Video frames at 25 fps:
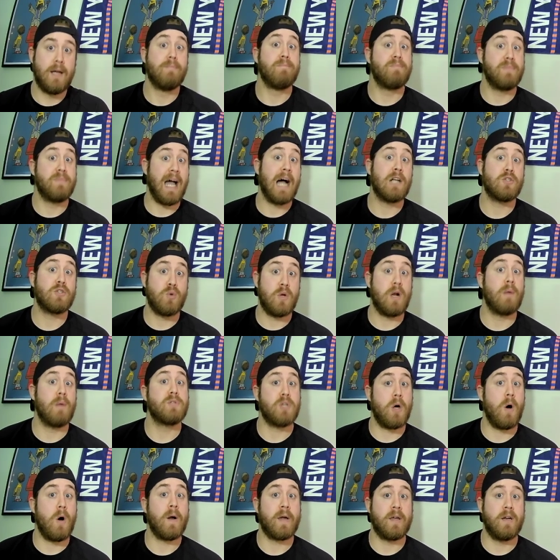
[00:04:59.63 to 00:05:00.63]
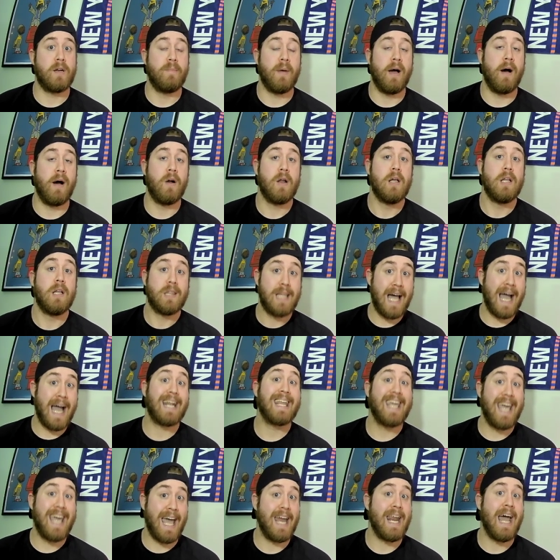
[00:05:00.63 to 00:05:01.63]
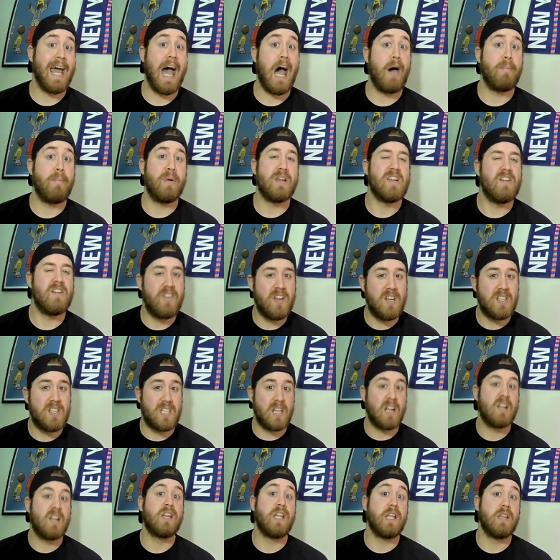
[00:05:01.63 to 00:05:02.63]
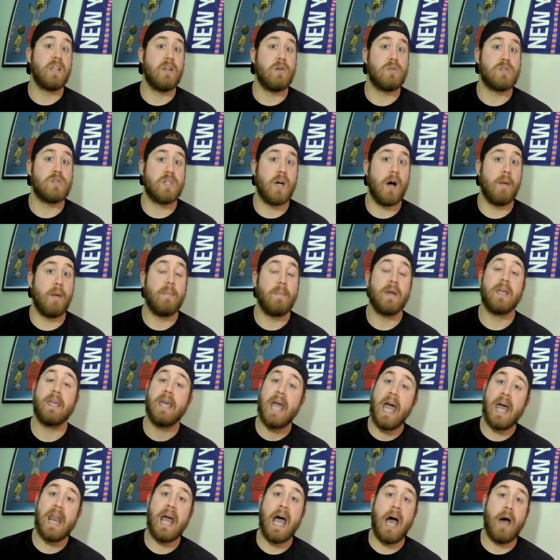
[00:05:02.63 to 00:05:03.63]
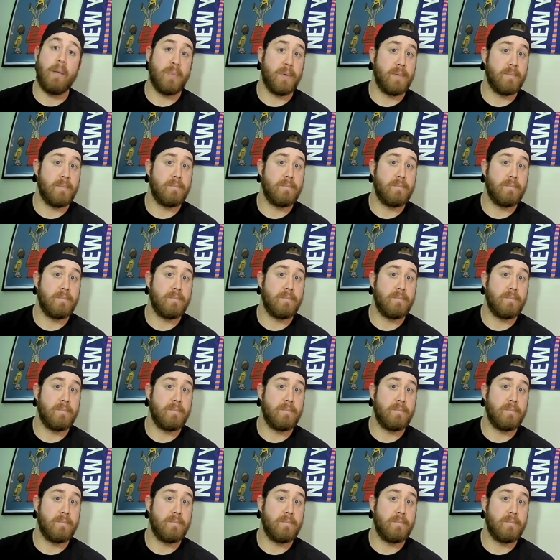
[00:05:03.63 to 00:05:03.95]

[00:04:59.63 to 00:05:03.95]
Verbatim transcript: That's what I'm talking about. That can happen if he doesn't clean those up. Can happen.